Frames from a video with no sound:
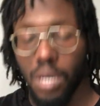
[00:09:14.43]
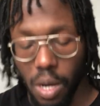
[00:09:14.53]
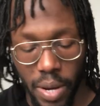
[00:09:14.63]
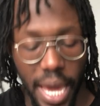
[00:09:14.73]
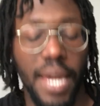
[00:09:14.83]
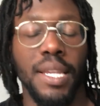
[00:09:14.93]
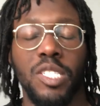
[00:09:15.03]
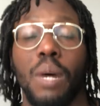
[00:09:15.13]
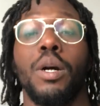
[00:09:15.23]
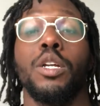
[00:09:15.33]
Okay, this
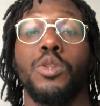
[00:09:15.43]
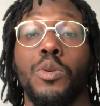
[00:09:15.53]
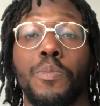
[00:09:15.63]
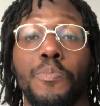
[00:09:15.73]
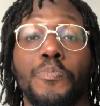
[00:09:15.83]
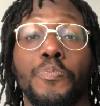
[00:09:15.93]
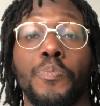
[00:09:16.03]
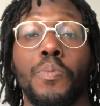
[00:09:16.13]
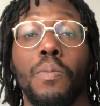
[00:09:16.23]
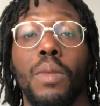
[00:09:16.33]
is what I'm gonna do. You know
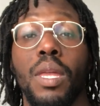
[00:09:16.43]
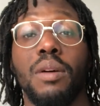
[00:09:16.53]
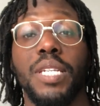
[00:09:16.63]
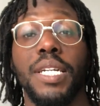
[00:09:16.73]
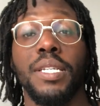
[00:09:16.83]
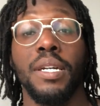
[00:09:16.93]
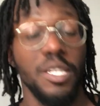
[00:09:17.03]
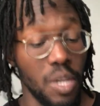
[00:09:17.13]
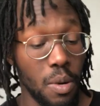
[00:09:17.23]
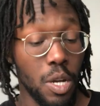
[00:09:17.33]
what I'm saying to you? This
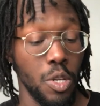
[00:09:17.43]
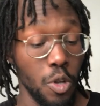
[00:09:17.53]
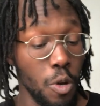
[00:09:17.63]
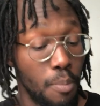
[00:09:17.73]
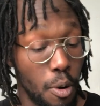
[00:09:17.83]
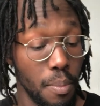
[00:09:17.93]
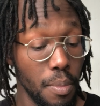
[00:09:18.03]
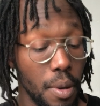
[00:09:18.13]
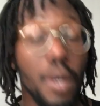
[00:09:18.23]
is what I'm gonna do. Boom,